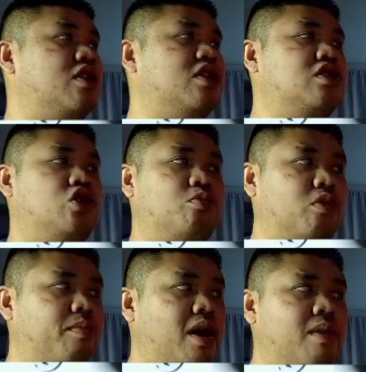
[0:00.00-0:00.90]
can use
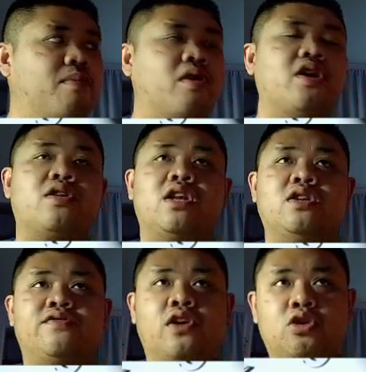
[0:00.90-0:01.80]
Yupo paper. You can
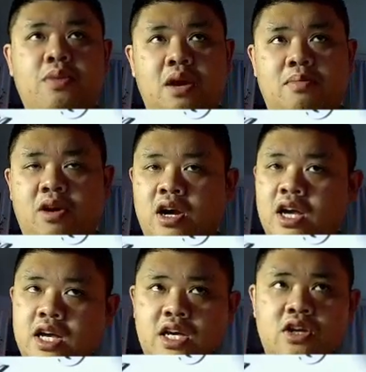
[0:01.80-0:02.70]
use photo paper.
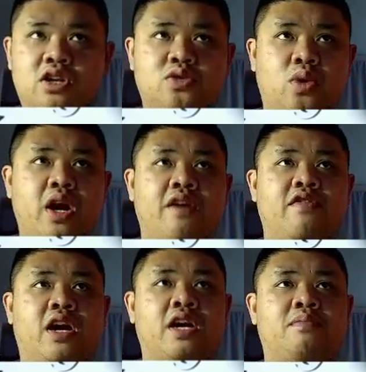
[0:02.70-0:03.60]
You can use whatever
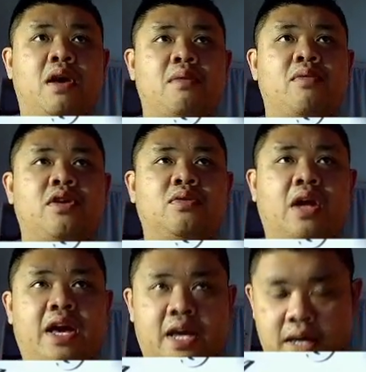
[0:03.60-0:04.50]
kind of paper you
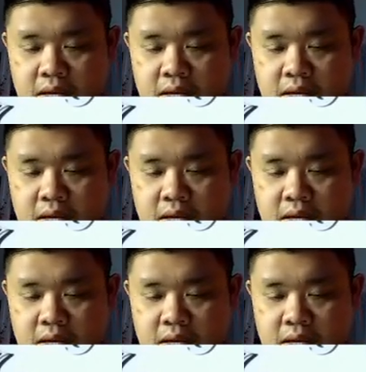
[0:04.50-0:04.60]
like.